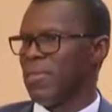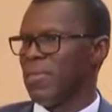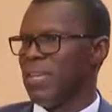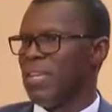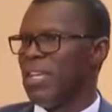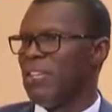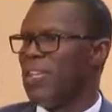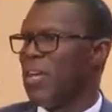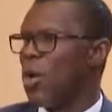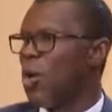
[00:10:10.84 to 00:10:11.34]

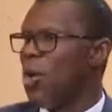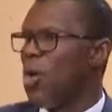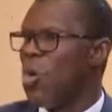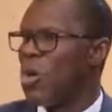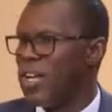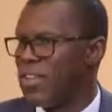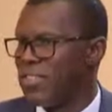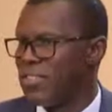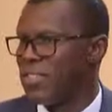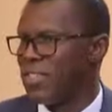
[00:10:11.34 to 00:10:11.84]
If the
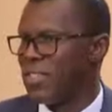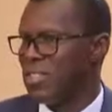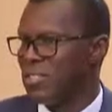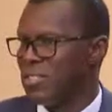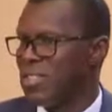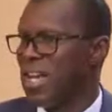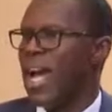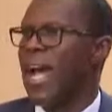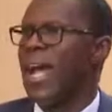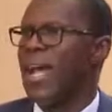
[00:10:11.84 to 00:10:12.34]
owners
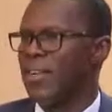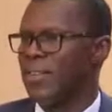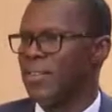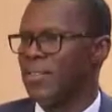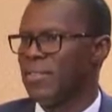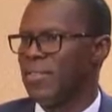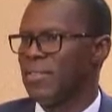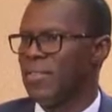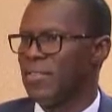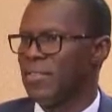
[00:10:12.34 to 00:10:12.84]
decide
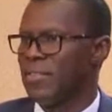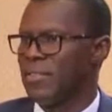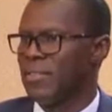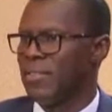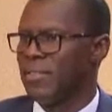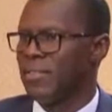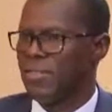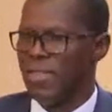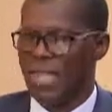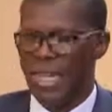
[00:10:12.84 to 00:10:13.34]

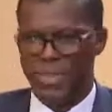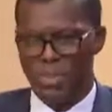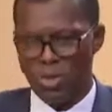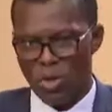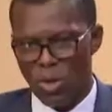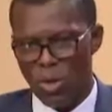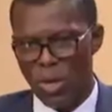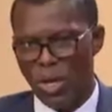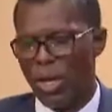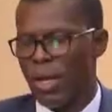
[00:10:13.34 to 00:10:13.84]
that,
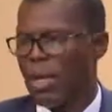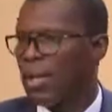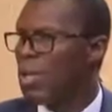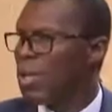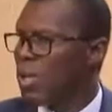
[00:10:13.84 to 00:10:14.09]
okay,